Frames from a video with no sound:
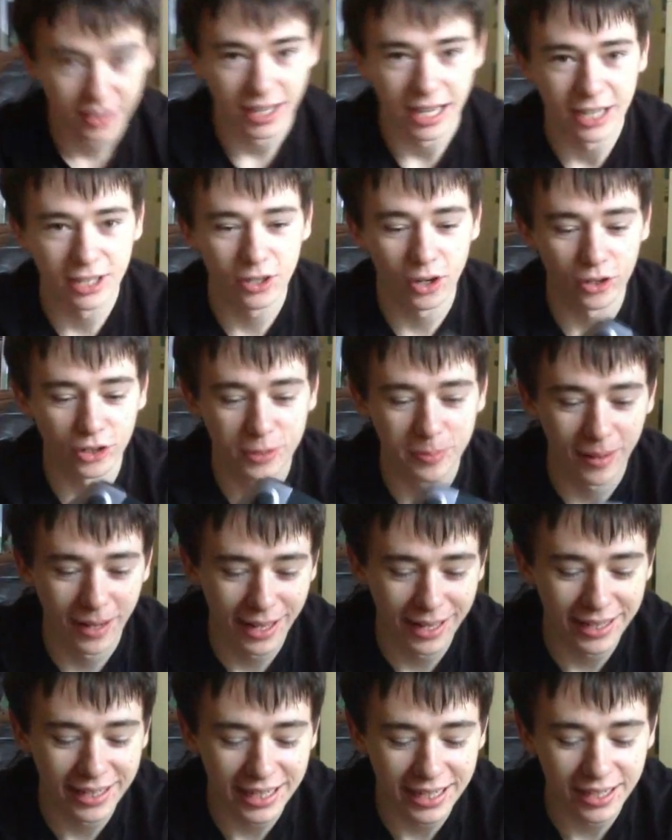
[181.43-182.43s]

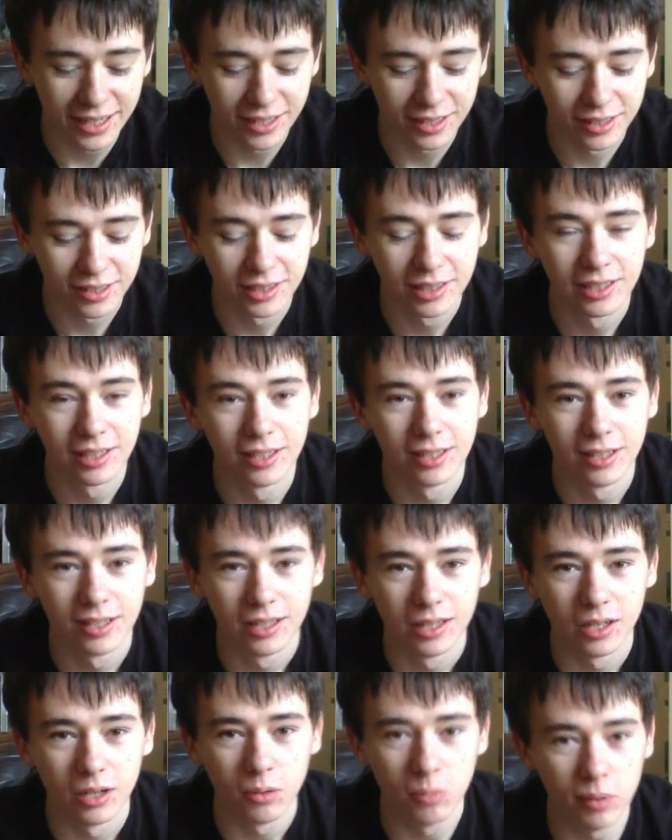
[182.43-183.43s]
touchpad here,
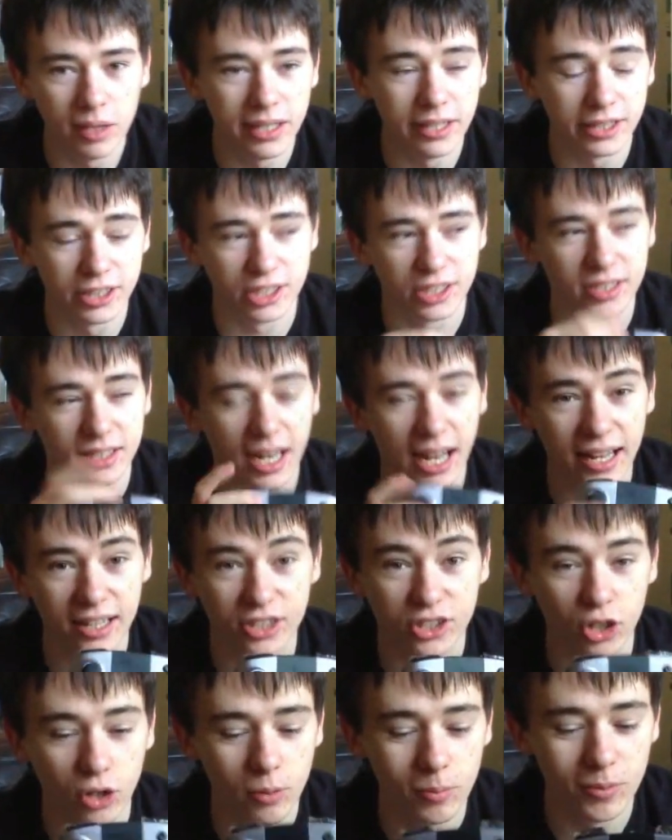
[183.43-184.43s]
which I
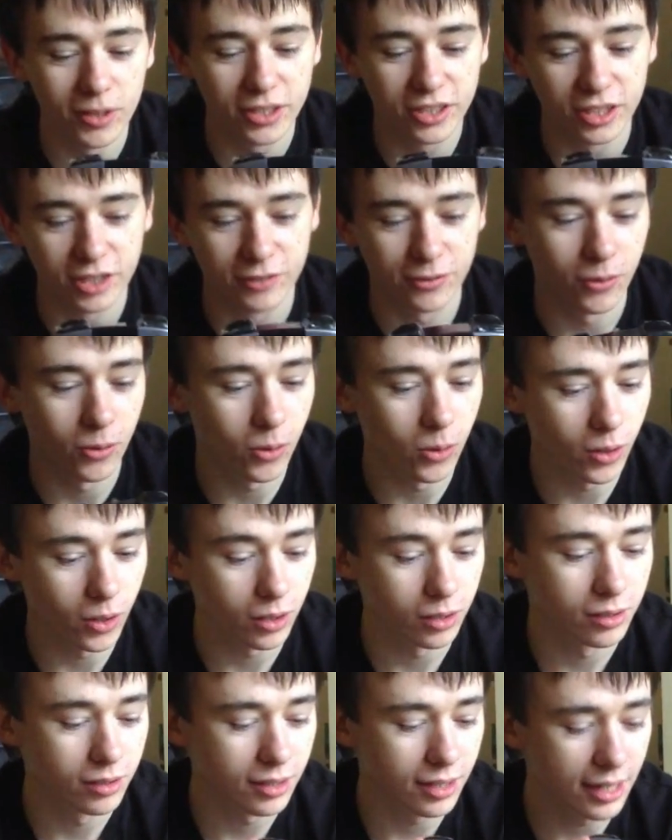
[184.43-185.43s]
assume is
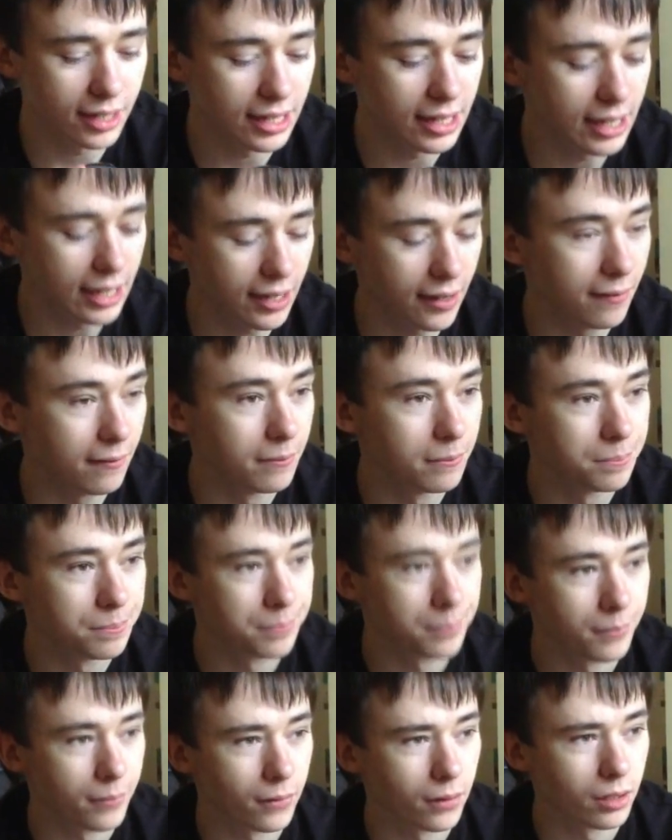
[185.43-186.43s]
for the
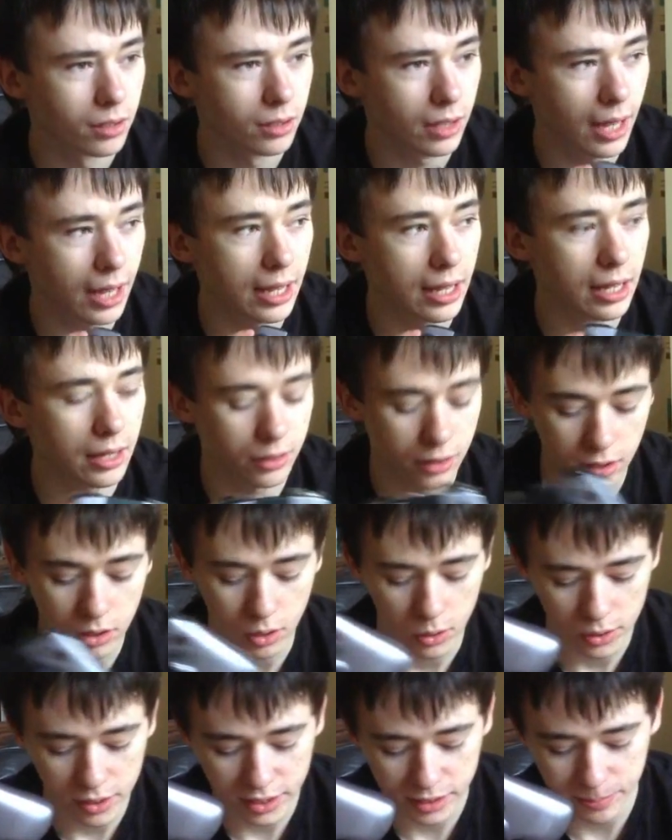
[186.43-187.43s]

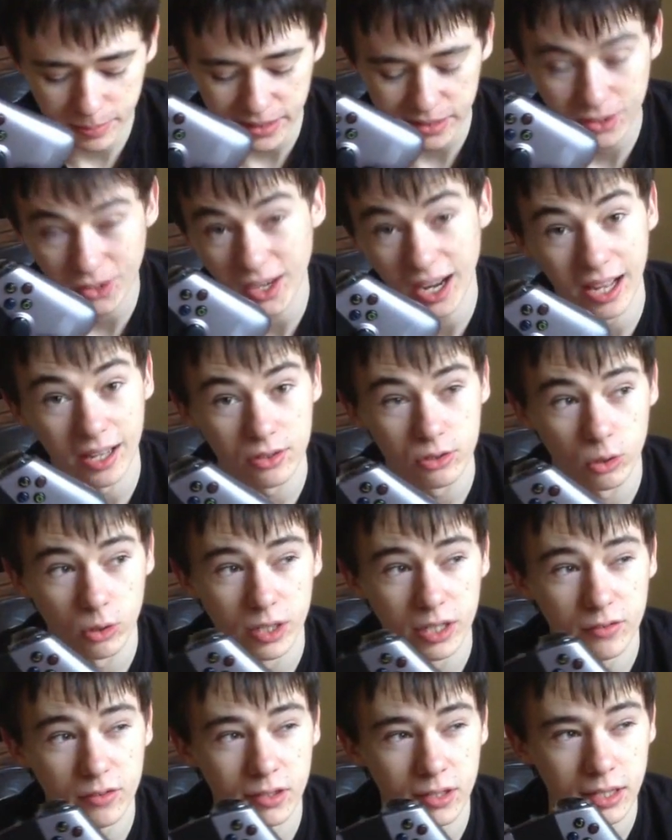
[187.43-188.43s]
Ouya is based on
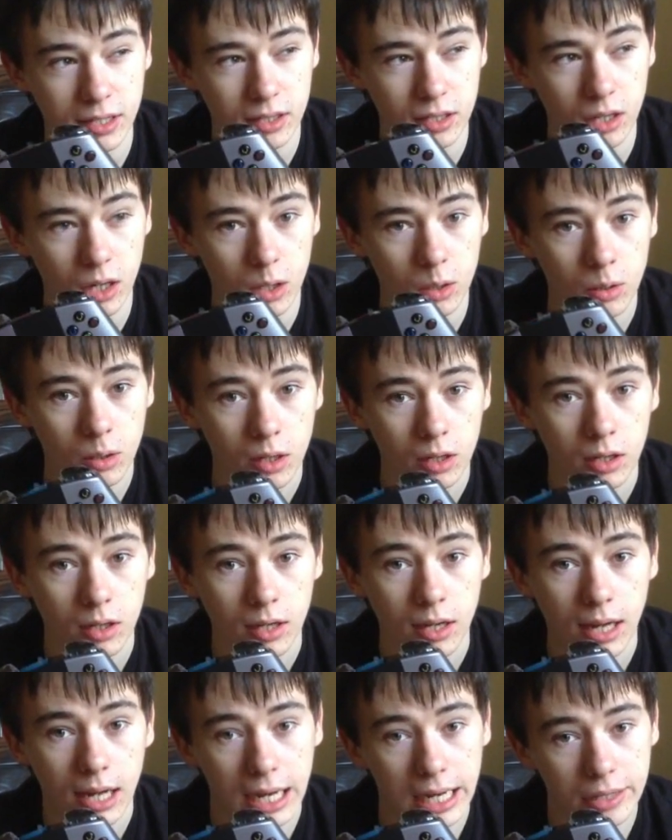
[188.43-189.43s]
Android, if you didn't know,
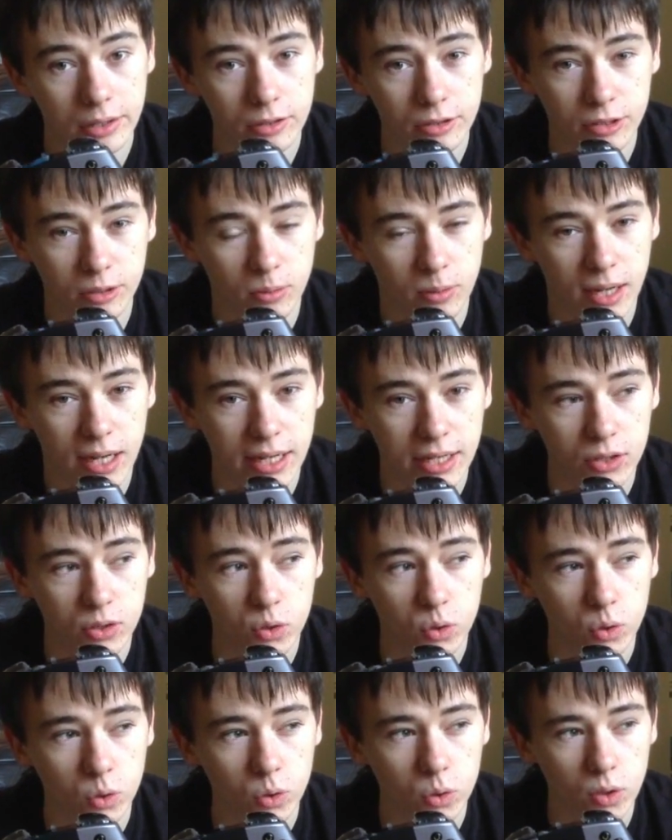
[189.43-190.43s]
and there's a way
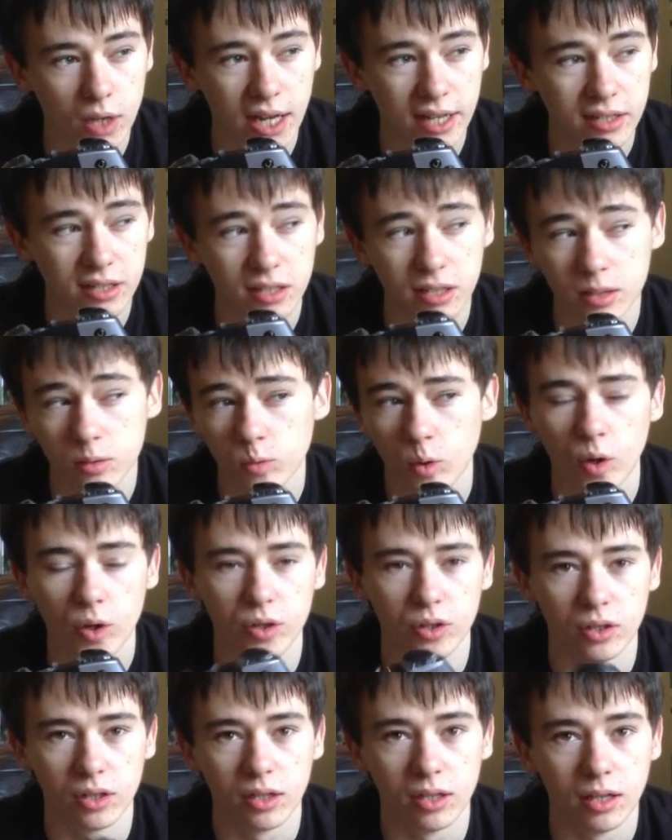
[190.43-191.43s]
to actually
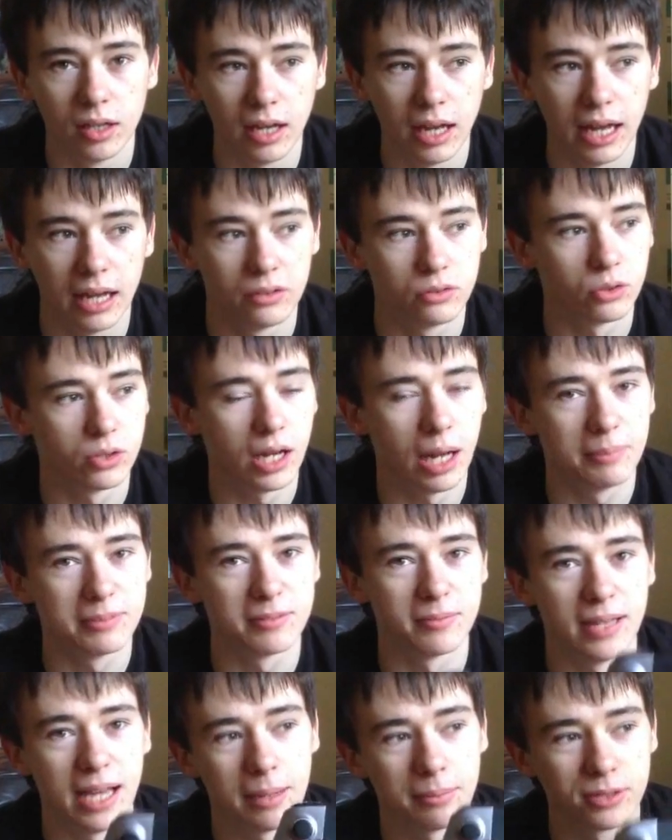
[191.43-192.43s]
run Android apps
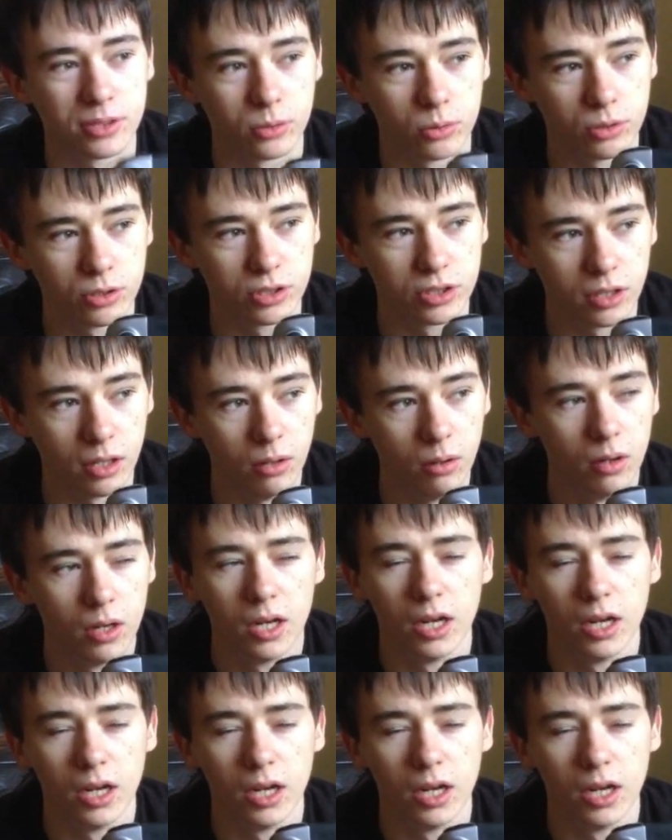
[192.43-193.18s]
in the App Store. So